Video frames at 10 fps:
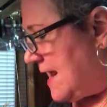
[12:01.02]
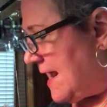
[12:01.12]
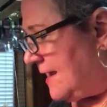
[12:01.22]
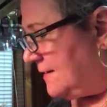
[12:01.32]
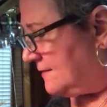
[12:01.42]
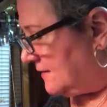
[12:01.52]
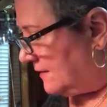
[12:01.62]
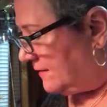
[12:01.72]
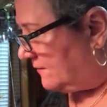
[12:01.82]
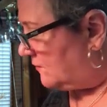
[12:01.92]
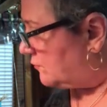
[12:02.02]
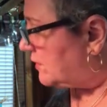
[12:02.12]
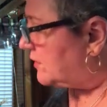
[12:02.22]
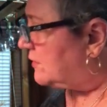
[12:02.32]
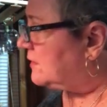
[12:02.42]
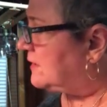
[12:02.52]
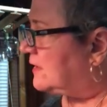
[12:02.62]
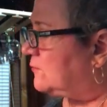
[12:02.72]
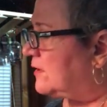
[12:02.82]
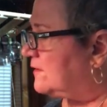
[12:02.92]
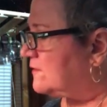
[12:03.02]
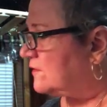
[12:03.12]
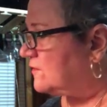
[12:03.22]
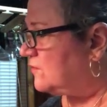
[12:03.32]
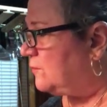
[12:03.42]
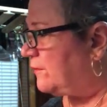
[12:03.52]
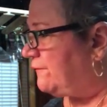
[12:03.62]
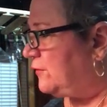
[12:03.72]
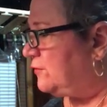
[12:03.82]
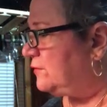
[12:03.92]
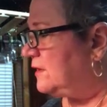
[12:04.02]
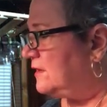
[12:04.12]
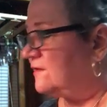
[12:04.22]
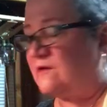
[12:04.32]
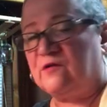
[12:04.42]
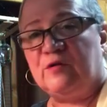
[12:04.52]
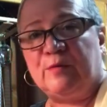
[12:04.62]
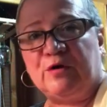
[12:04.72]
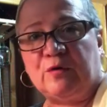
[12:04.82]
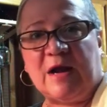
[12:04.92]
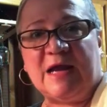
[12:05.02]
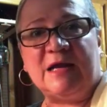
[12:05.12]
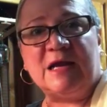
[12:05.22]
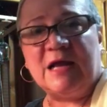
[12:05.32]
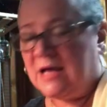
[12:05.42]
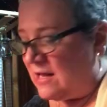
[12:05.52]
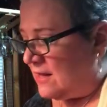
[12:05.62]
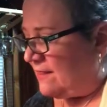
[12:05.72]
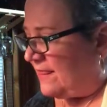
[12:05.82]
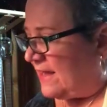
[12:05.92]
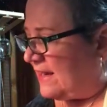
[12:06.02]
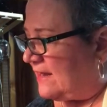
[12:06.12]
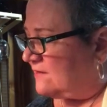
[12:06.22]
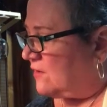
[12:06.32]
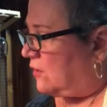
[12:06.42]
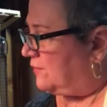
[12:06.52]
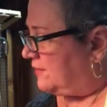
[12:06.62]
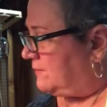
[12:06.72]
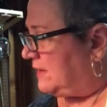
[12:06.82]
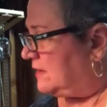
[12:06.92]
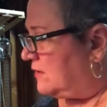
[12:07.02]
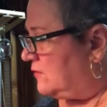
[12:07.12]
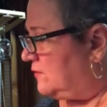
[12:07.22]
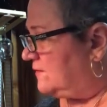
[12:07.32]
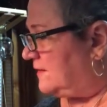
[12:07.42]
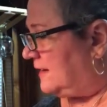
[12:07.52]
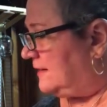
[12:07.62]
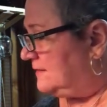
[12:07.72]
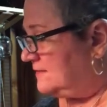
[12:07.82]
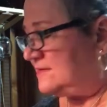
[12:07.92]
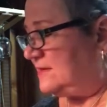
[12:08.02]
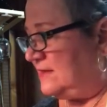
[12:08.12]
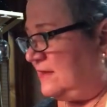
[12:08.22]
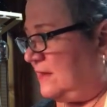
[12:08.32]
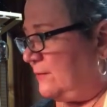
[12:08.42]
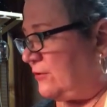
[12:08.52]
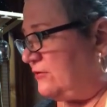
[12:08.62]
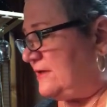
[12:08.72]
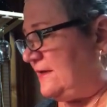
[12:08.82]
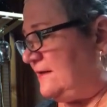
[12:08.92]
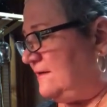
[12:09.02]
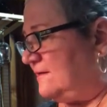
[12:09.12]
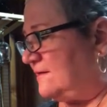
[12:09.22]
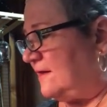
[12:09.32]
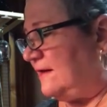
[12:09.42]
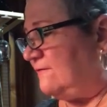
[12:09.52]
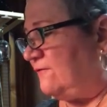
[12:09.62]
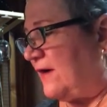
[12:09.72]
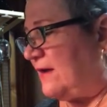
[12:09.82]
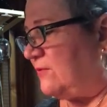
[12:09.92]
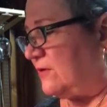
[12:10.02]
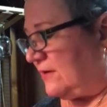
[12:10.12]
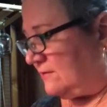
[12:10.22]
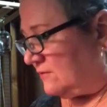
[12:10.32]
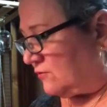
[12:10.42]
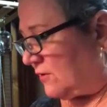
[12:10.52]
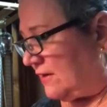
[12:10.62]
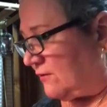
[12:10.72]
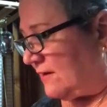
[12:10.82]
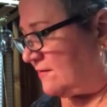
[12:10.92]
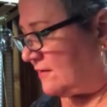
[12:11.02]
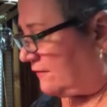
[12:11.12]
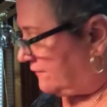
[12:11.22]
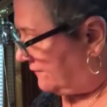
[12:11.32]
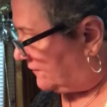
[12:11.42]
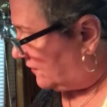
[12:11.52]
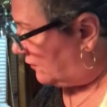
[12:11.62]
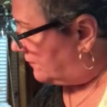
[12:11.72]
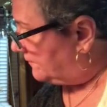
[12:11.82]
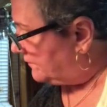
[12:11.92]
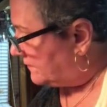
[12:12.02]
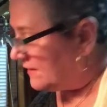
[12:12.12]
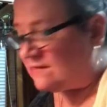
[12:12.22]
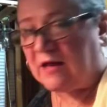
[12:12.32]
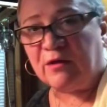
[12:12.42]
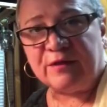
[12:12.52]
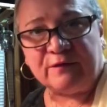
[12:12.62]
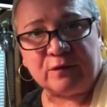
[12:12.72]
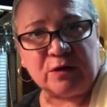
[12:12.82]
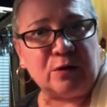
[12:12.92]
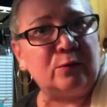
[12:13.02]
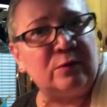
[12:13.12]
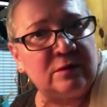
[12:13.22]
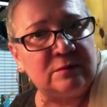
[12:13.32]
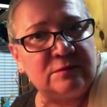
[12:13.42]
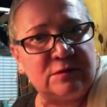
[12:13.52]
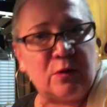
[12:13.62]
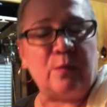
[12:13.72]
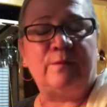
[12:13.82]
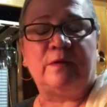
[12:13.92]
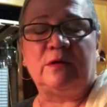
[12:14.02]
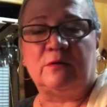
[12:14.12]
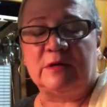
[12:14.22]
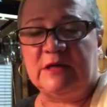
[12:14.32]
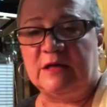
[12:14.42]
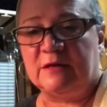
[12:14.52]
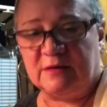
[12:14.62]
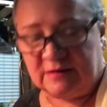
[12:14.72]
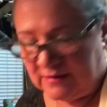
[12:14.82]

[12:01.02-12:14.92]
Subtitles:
And this is really good. Quinoa is a superfood. It's a super grain that has all the aminos and proteins and fiber and great stuff. So it's healthy for you. So hopefully you'll eat it.